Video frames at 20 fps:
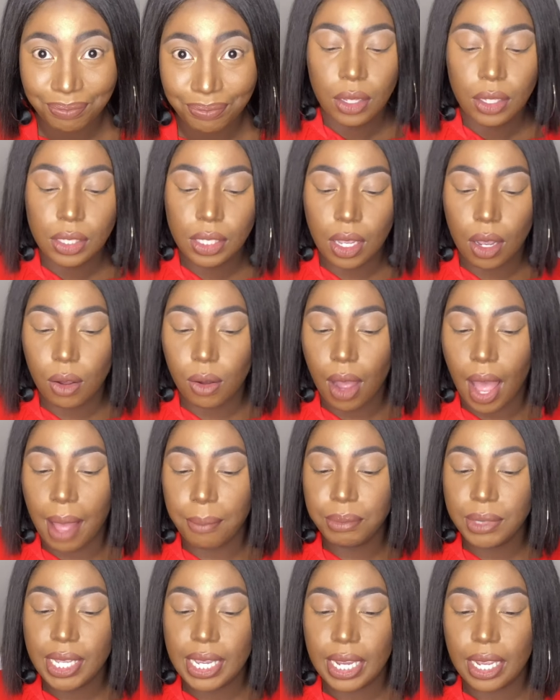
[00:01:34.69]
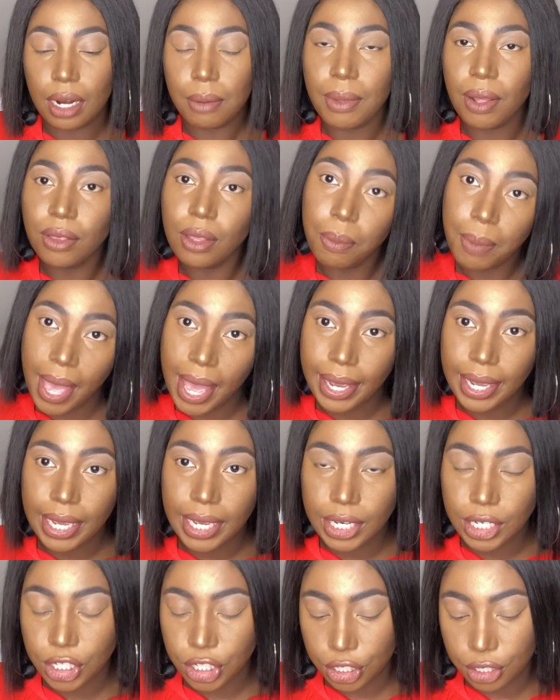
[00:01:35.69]
So I'm taking them out the
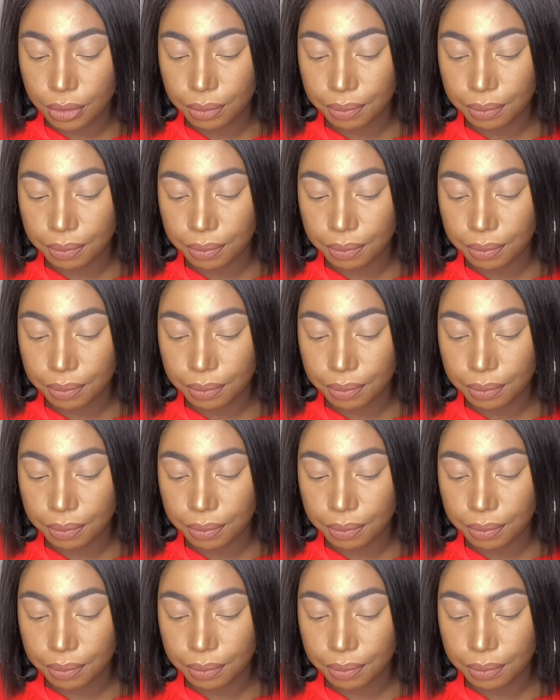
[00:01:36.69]
package.